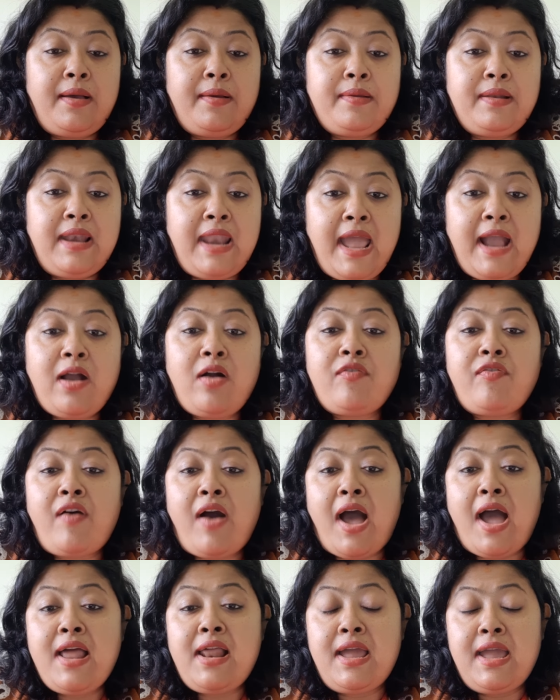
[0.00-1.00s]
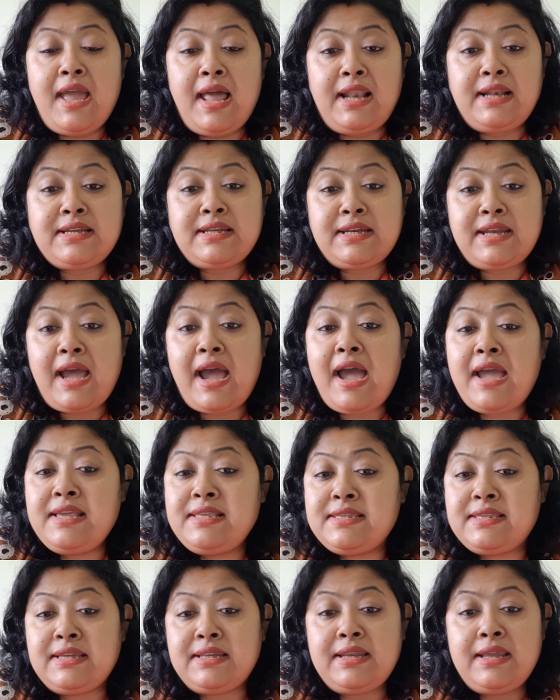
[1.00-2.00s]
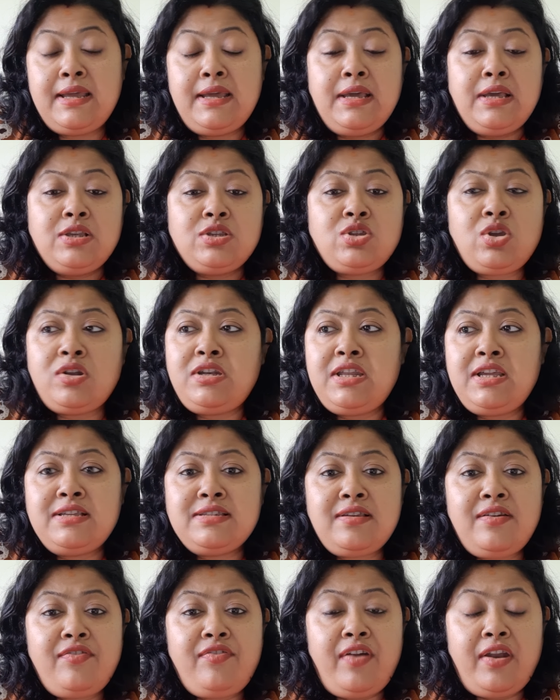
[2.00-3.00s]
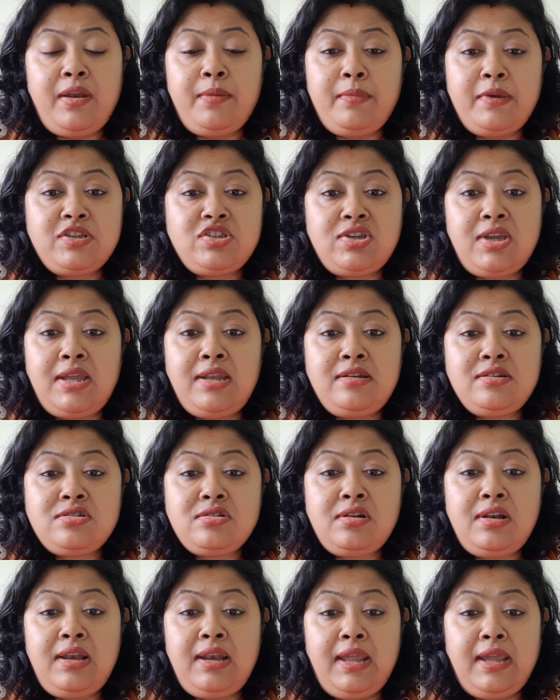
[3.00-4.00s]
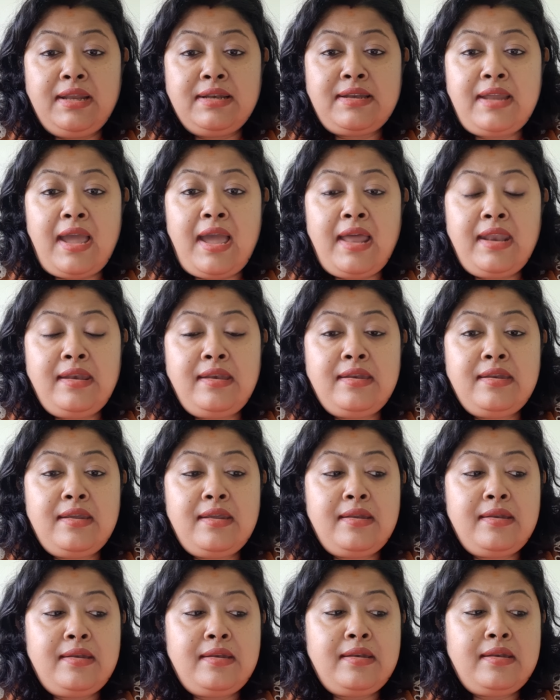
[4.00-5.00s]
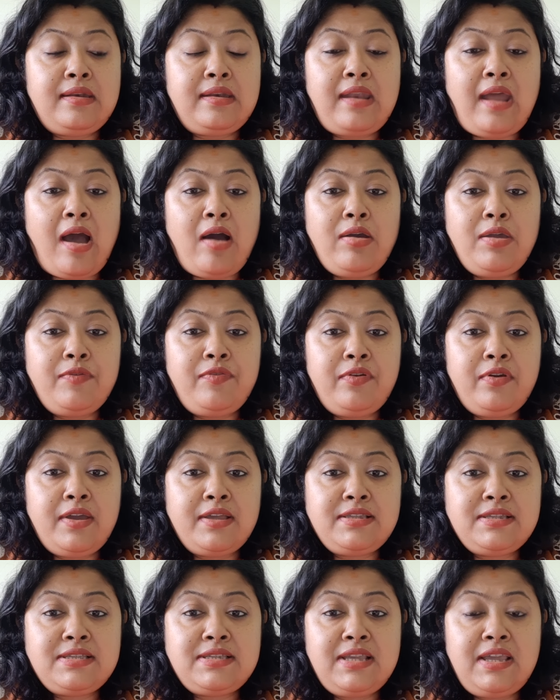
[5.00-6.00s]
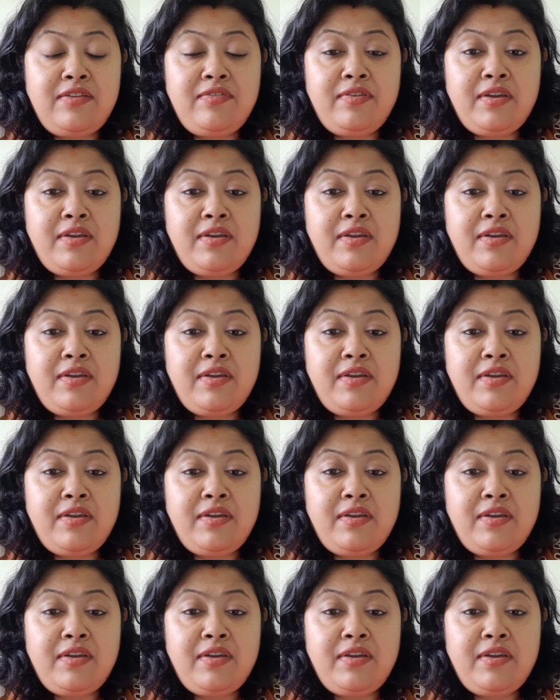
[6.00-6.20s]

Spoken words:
lack of health and hygiene. So these are very much interlinked. And now if you can see, if